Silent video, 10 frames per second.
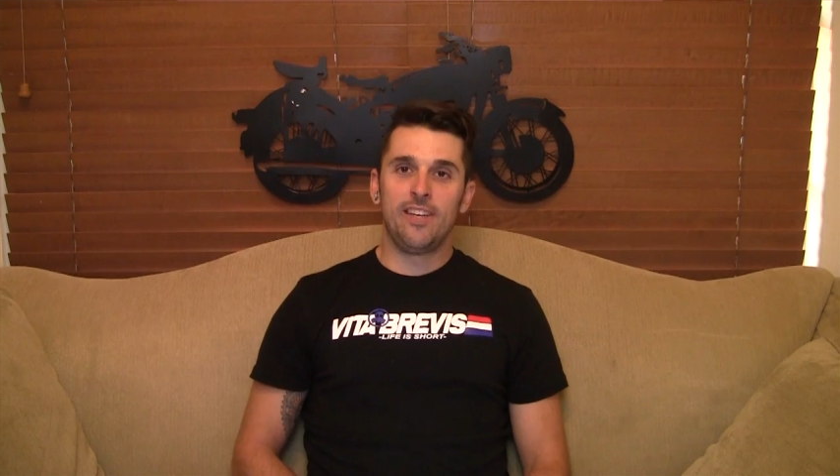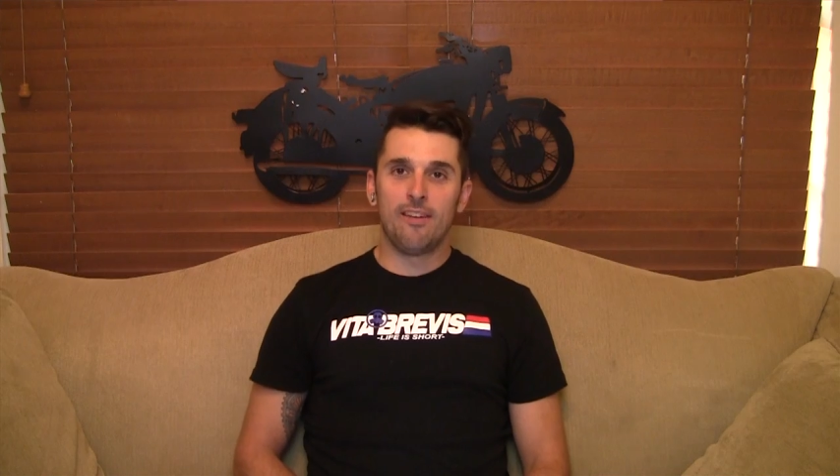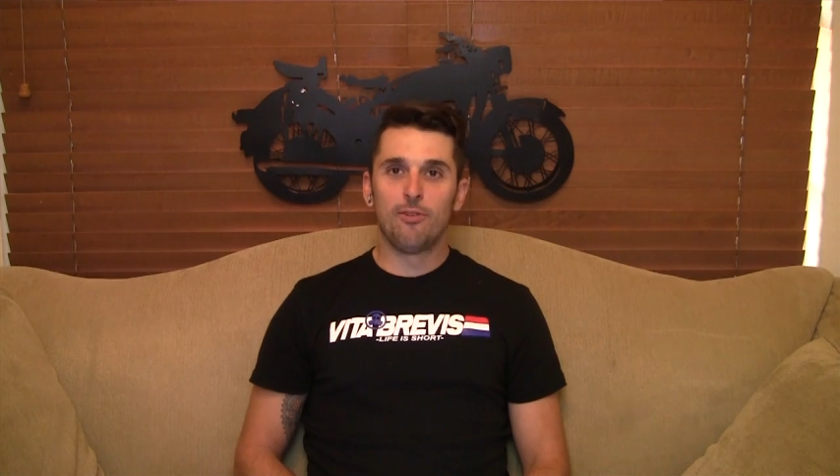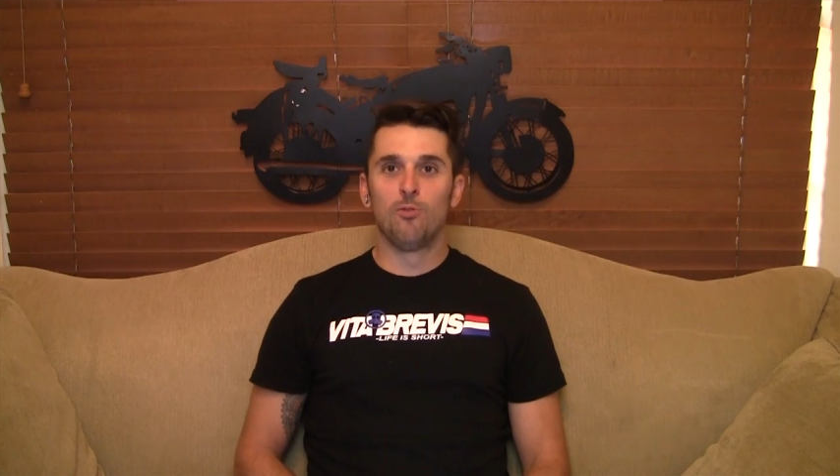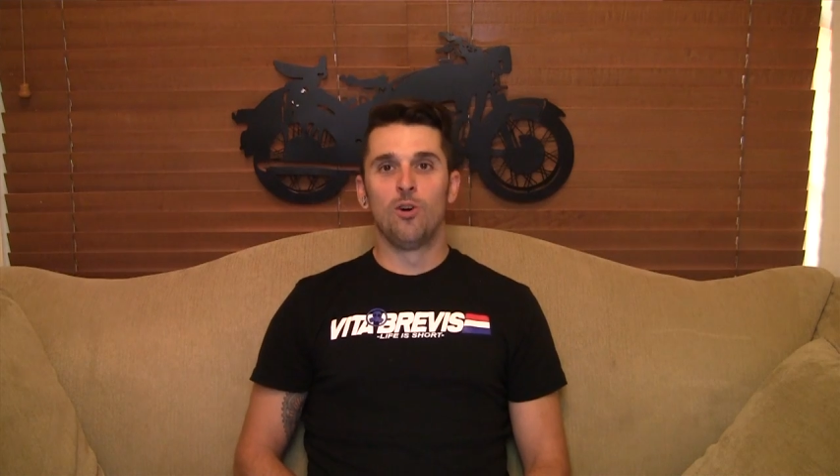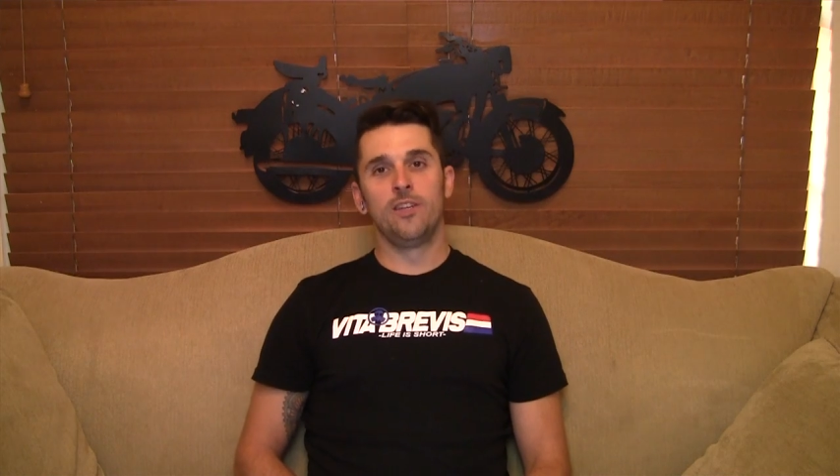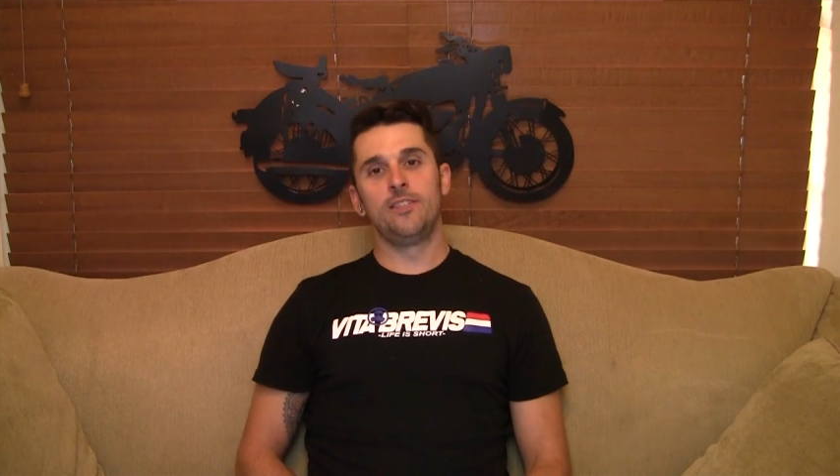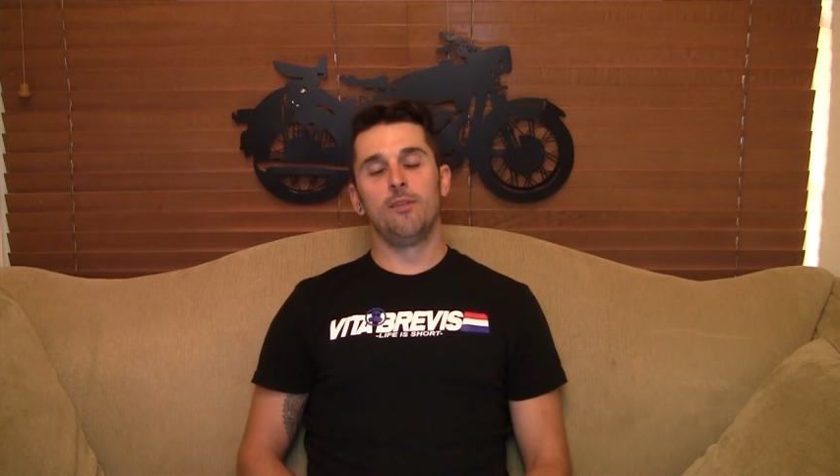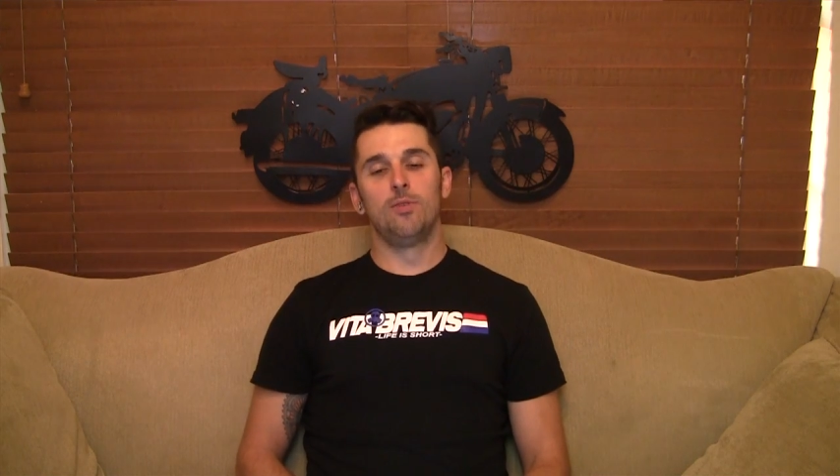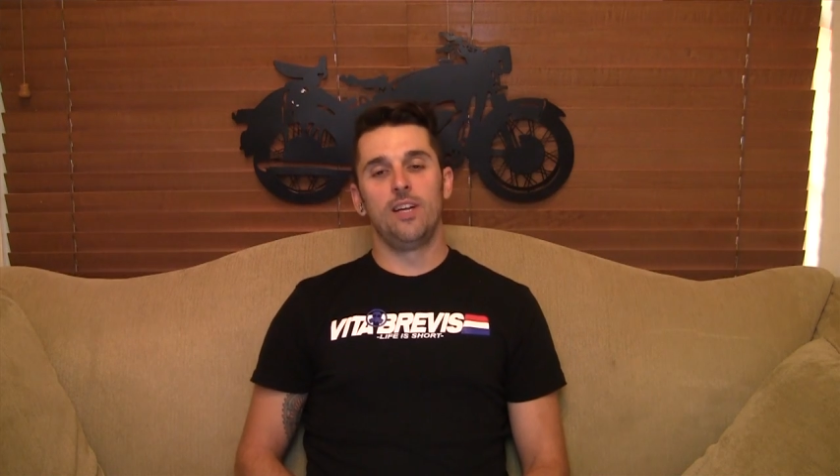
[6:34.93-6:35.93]
never won a
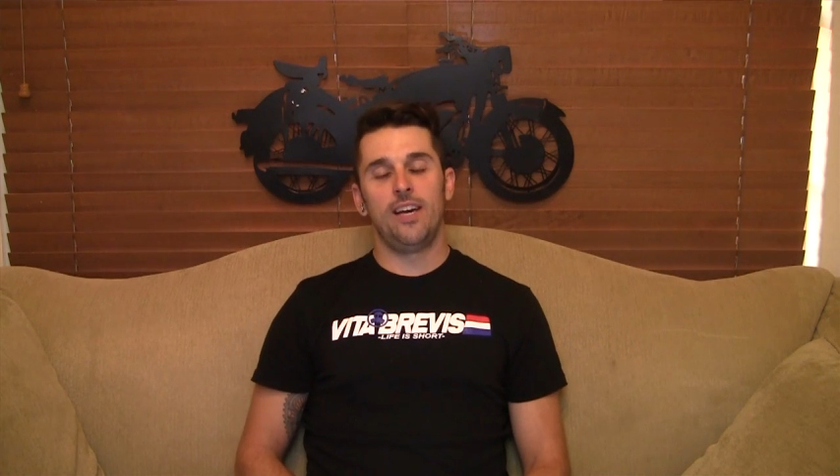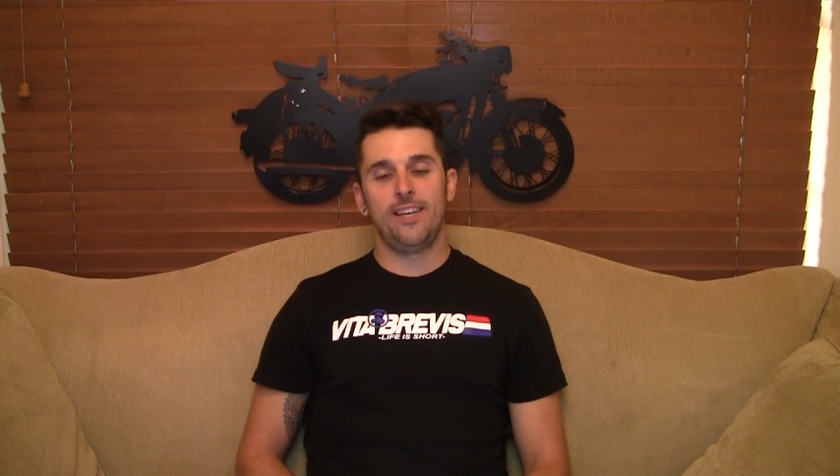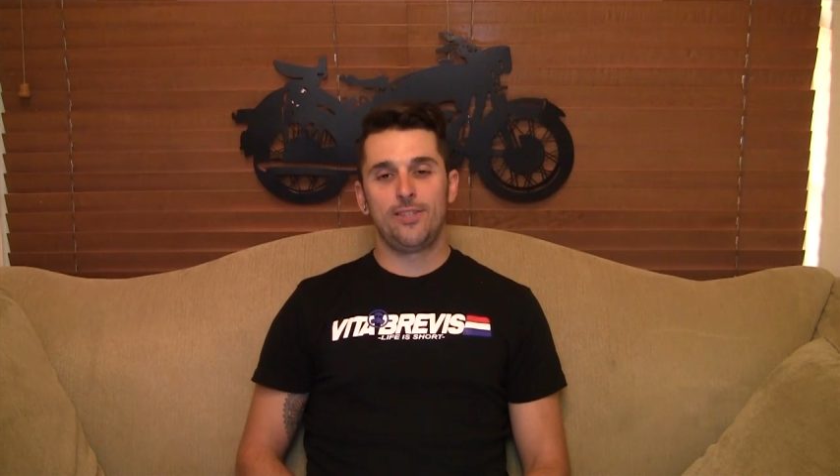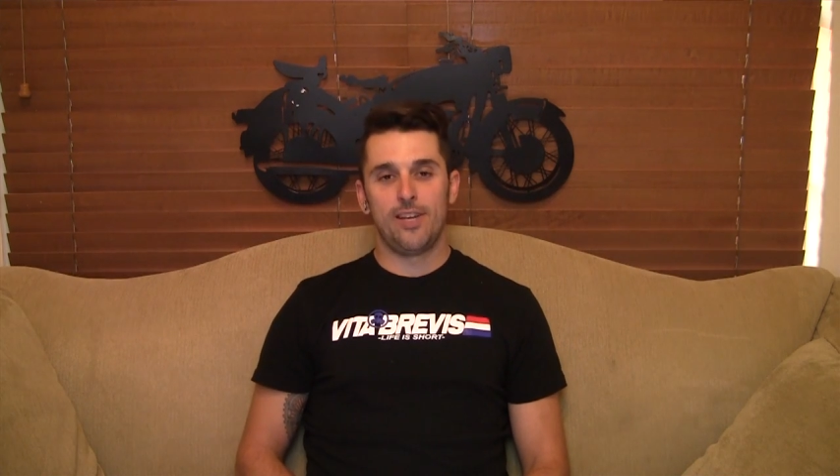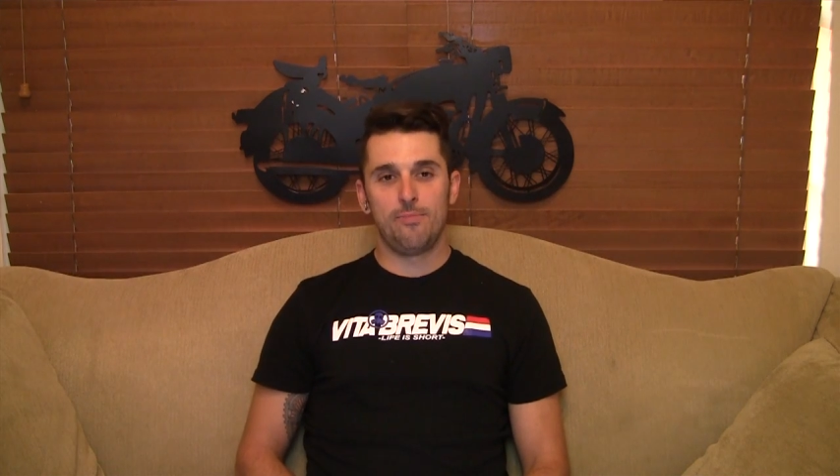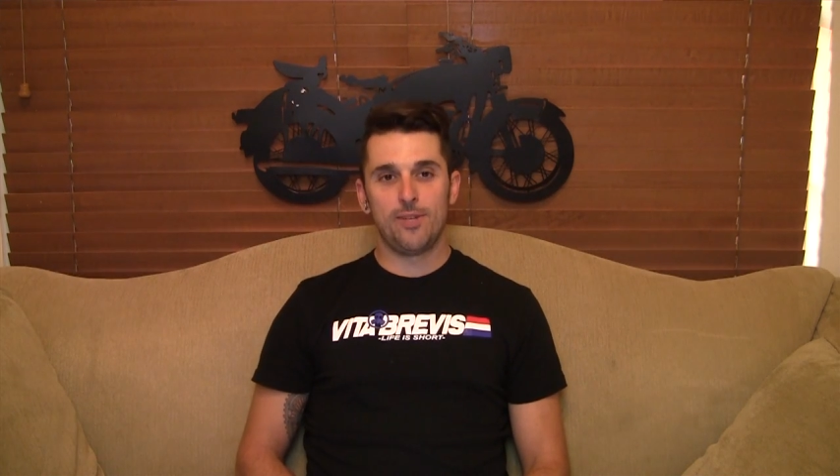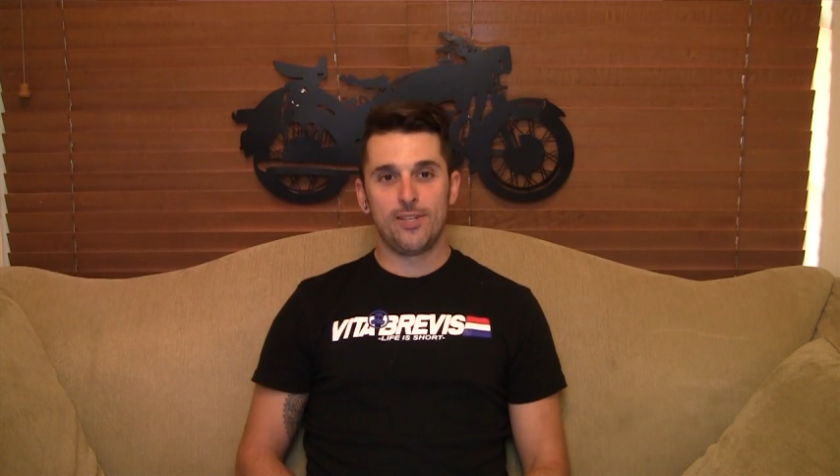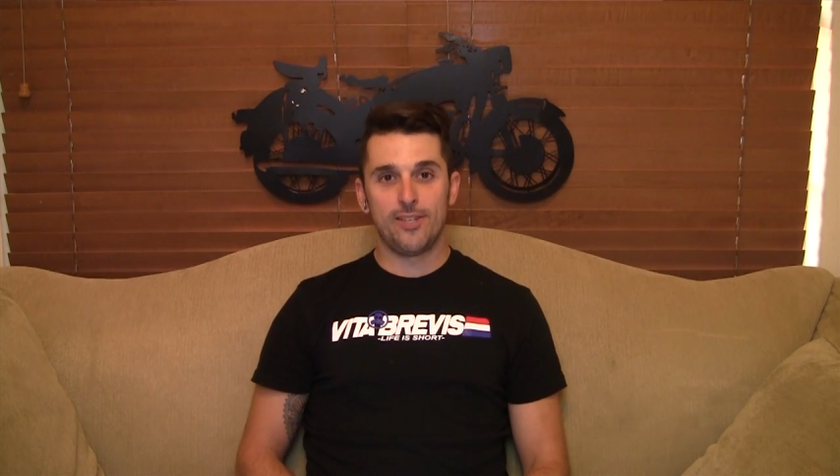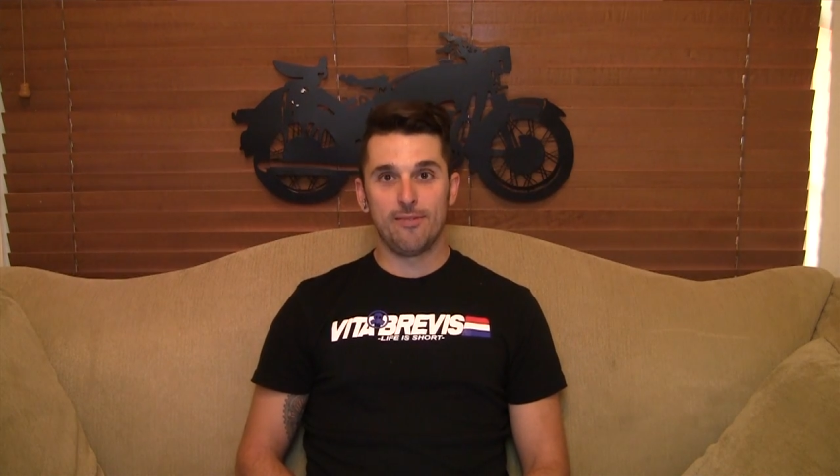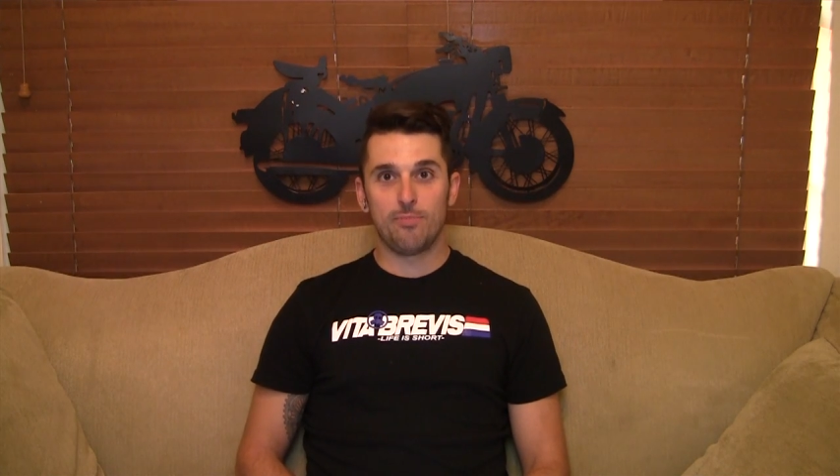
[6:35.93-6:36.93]
AA
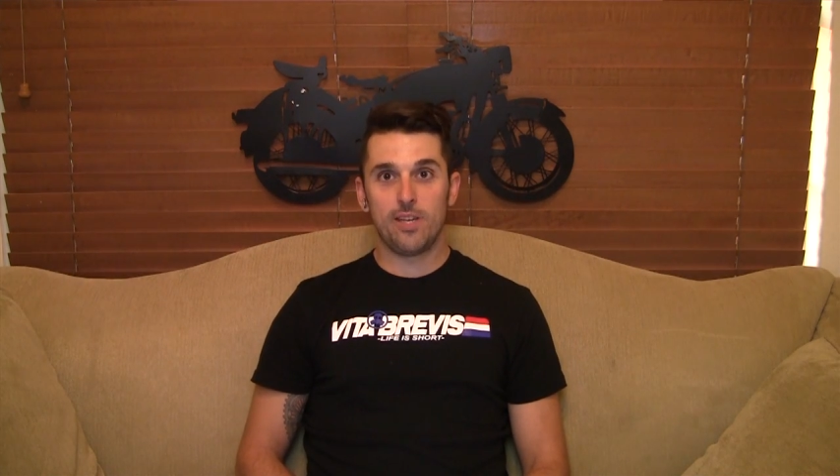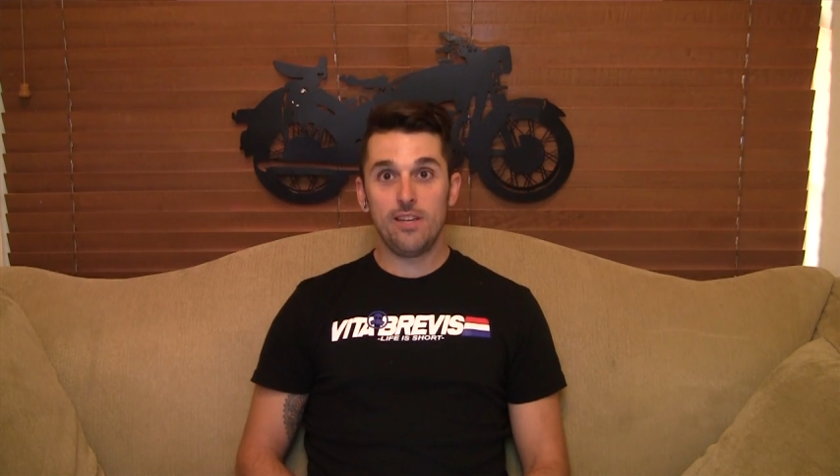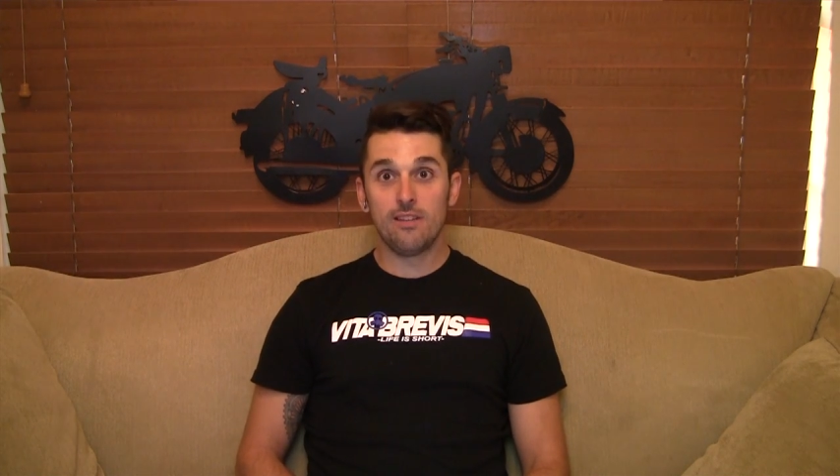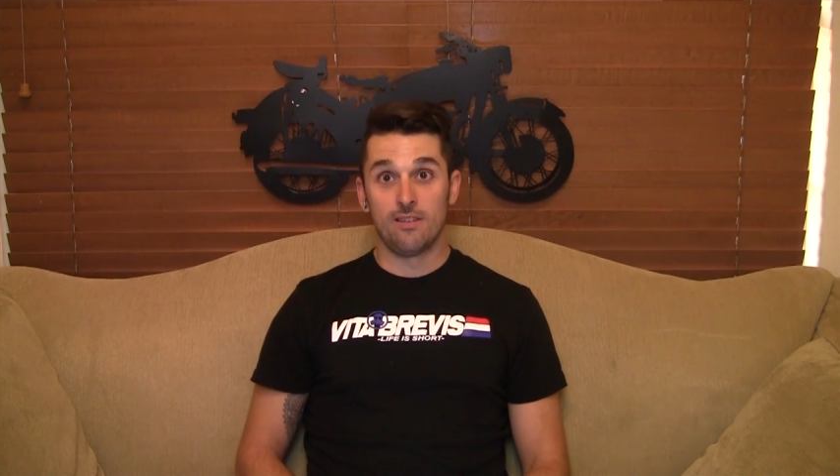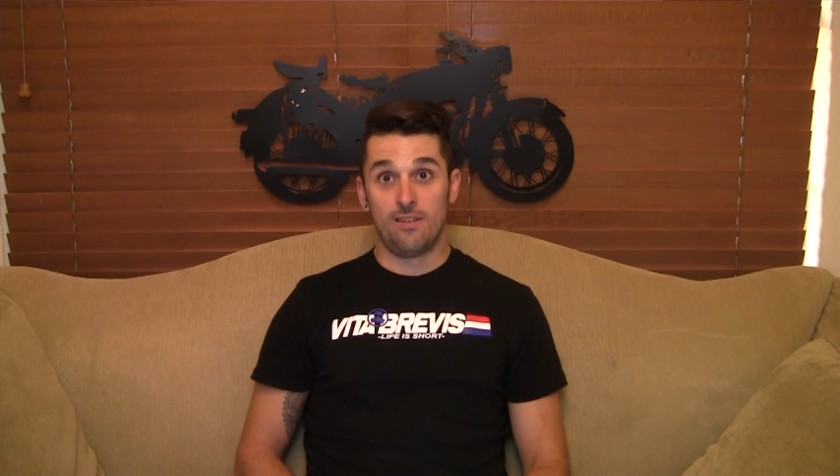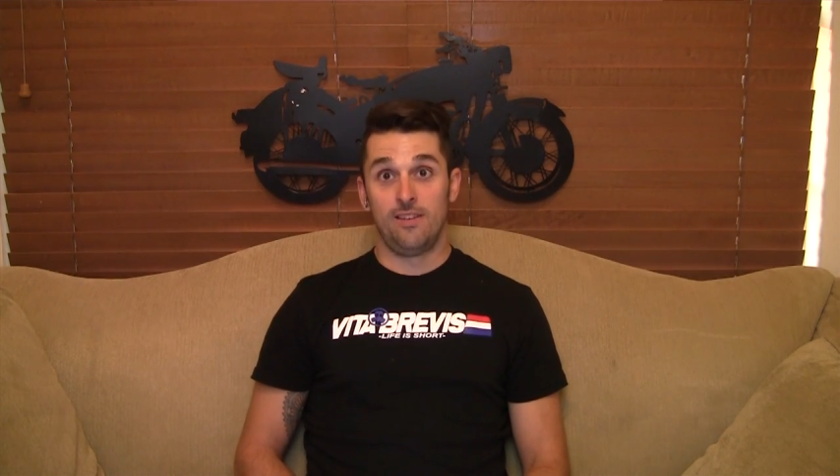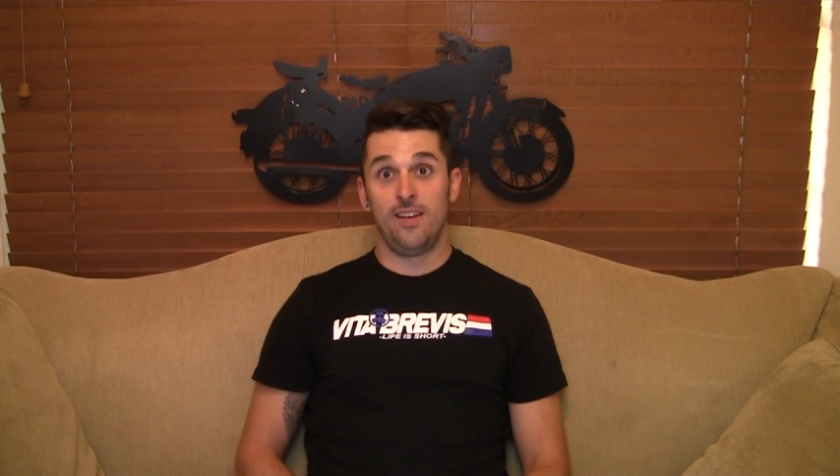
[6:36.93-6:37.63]
championship either,